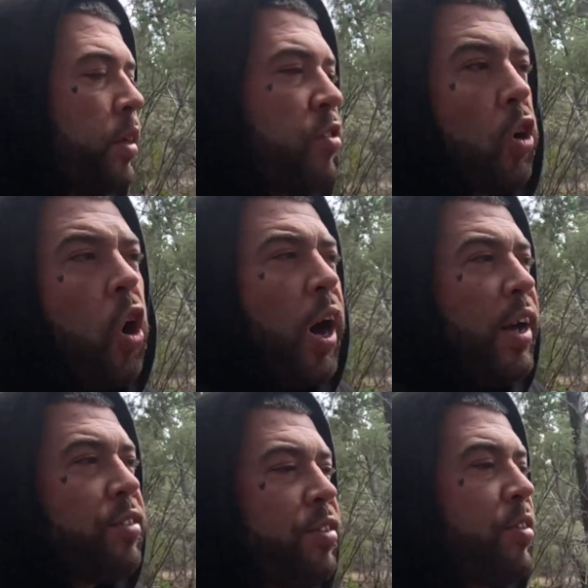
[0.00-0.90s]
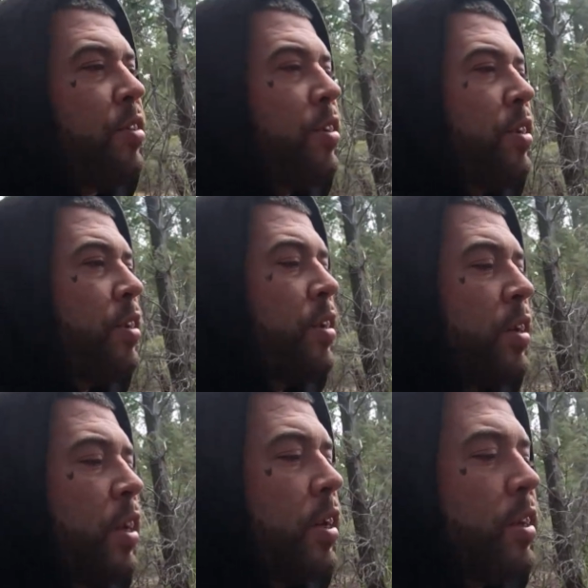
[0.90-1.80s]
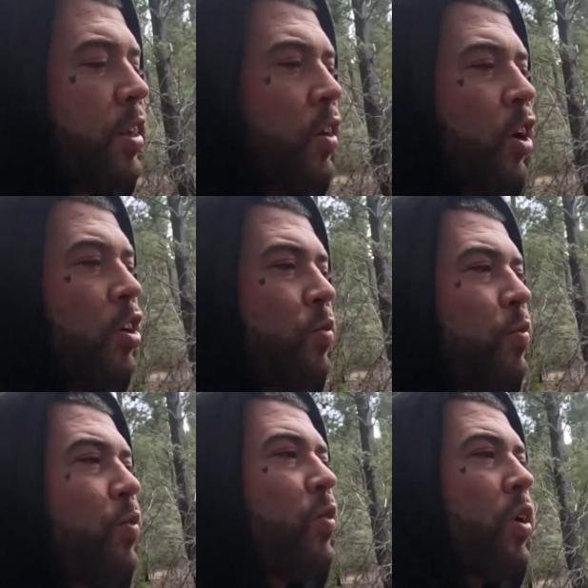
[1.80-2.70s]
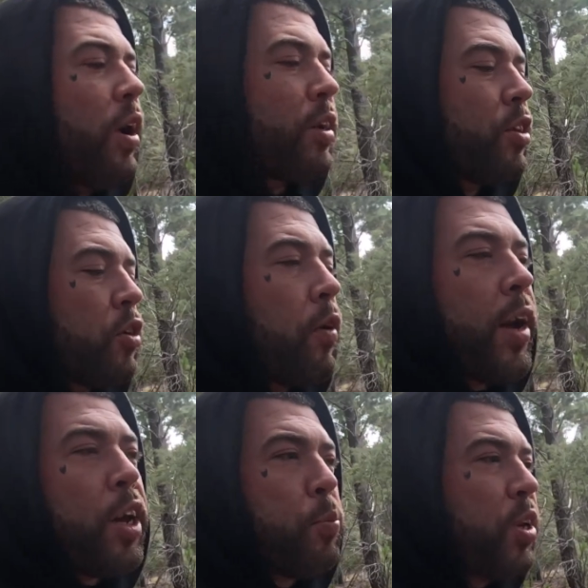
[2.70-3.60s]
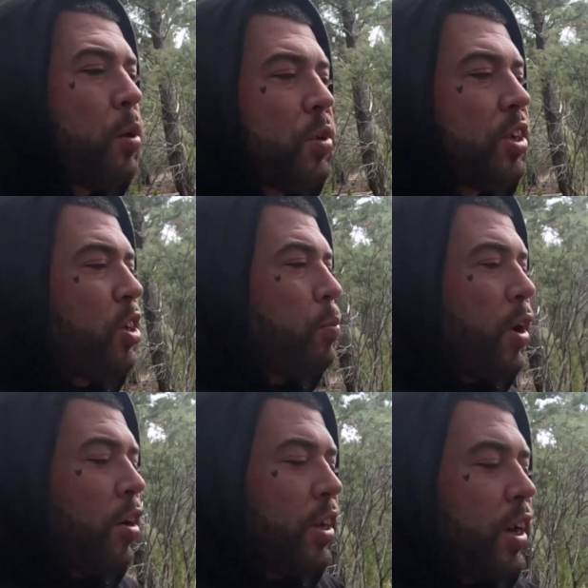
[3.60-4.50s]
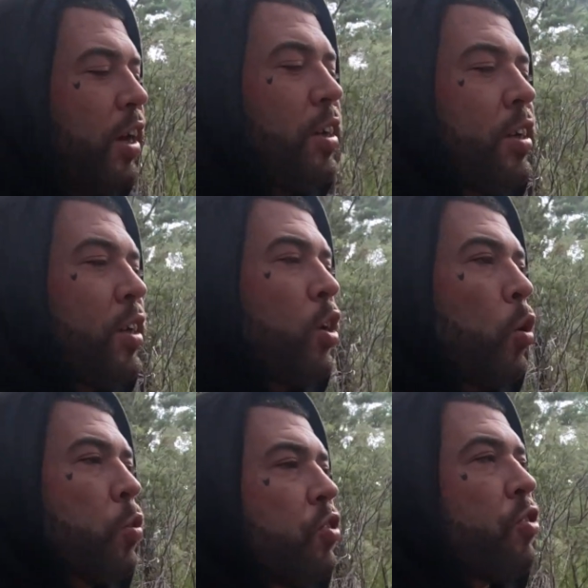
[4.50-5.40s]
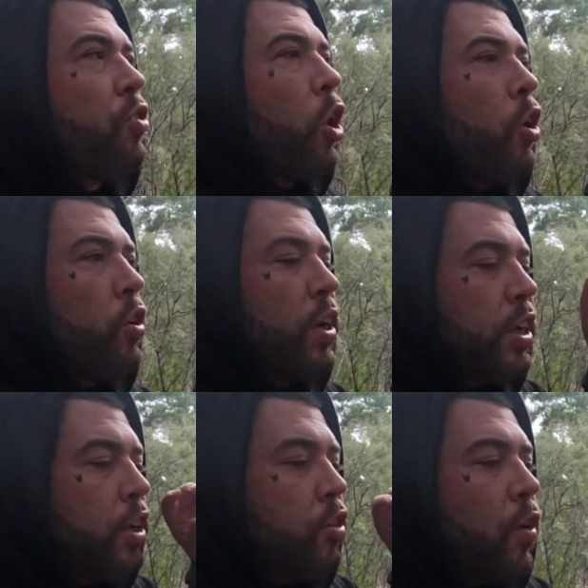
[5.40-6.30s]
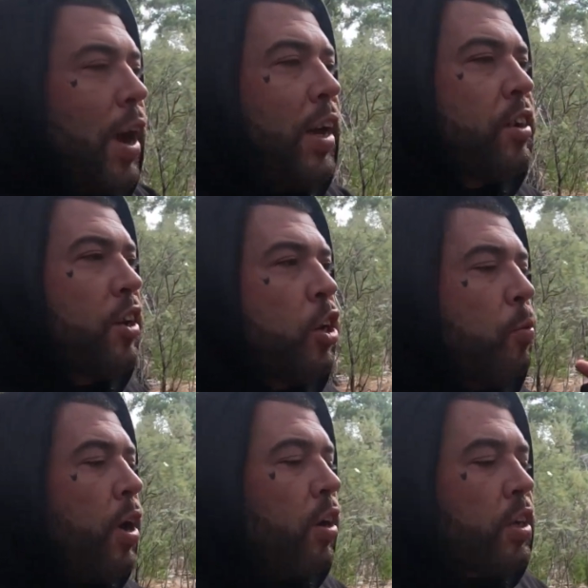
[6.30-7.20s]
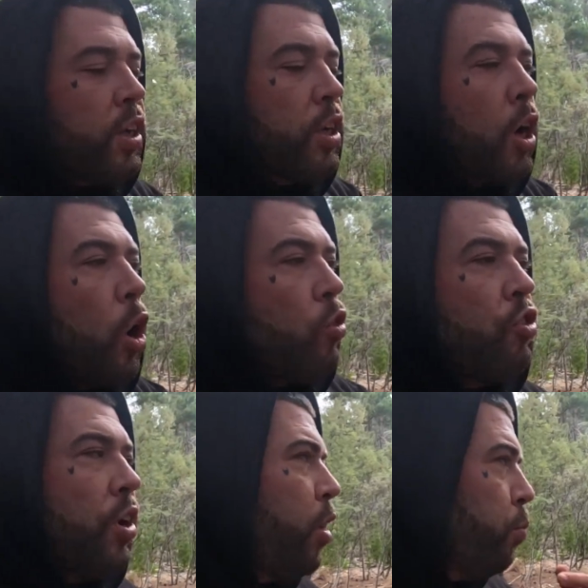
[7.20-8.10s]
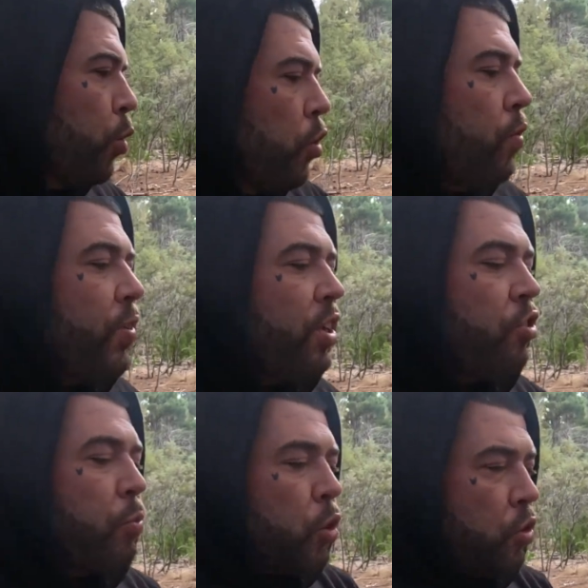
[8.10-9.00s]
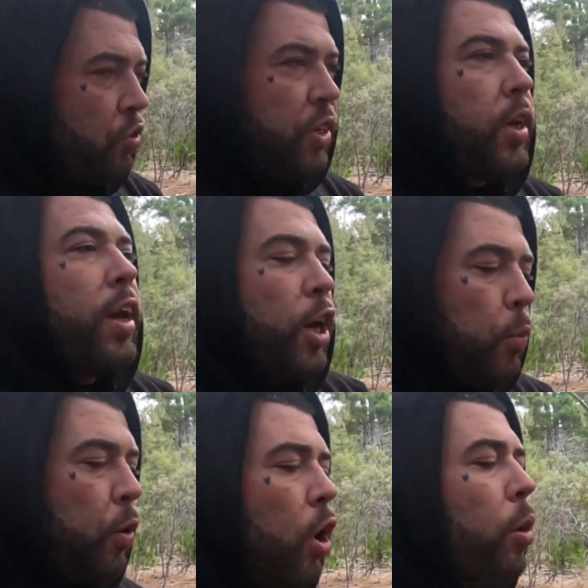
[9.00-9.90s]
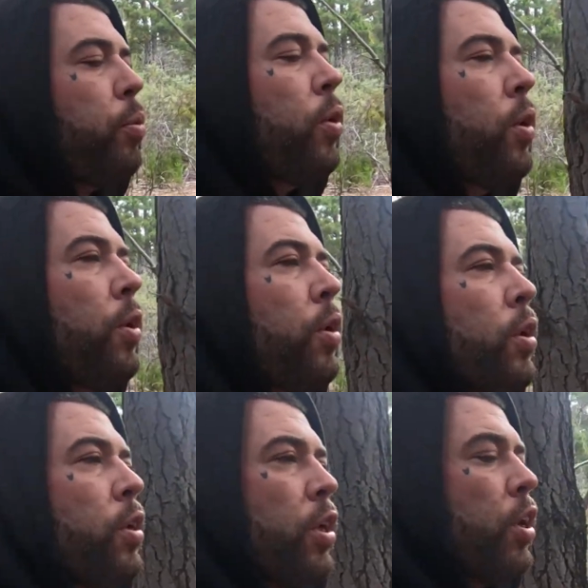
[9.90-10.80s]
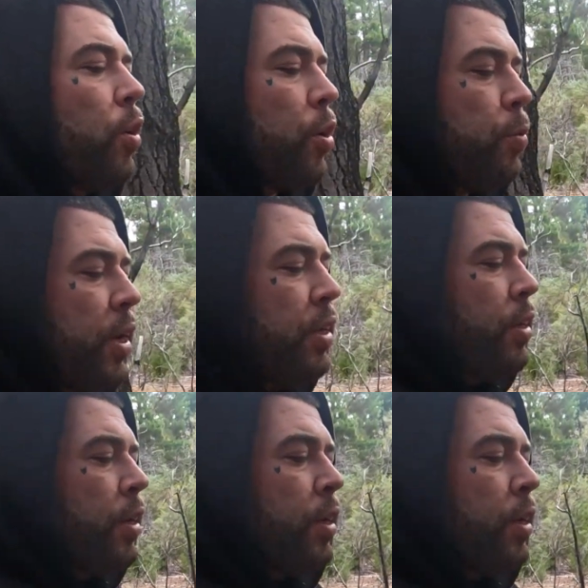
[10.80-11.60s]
It's ice. You know, like the crack epidemic in America was so ingrained in American culture, movies, music, hip hop, you know what I mean?